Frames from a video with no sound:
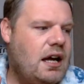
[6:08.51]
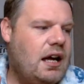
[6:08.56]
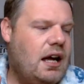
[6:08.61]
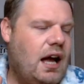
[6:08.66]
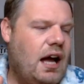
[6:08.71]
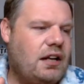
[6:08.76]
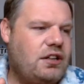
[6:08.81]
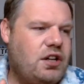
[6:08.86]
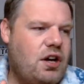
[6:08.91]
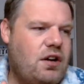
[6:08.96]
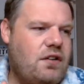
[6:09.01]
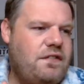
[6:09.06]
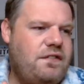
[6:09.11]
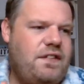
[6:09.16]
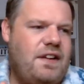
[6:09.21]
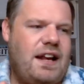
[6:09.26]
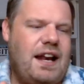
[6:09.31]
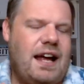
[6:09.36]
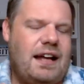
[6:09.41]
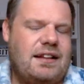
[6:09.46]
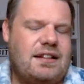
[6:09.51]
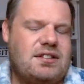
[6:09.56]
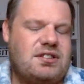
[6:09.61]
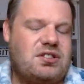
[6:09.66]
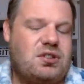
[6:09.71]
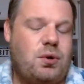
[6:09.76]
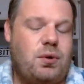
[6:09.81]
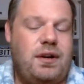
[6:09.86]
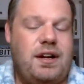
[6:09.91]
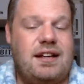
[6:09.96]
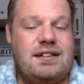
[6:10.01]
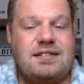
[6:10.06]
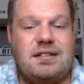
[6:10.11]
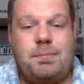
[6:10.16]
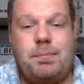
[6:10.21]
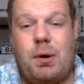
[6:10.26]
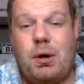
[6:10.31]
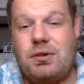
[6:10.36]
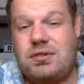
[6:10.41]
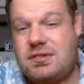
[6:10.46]
I don't feel like the story is
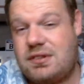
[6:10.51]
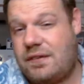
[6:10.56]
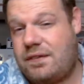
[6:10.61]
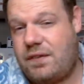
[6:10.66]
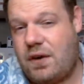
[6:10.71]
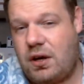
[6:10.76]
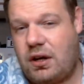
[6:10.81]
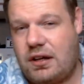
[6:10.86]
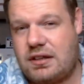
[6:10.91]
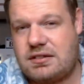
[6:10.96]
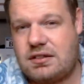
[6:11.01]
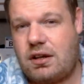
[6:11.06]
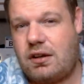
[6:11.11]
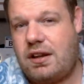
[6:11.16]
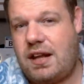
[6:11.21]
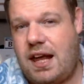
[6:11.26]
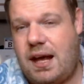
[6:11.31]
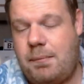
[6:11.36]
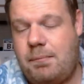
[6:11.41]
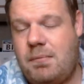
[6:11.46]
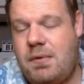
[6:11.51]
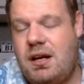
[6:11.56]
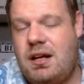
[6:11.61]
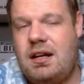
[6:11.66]
supposed to focus on them.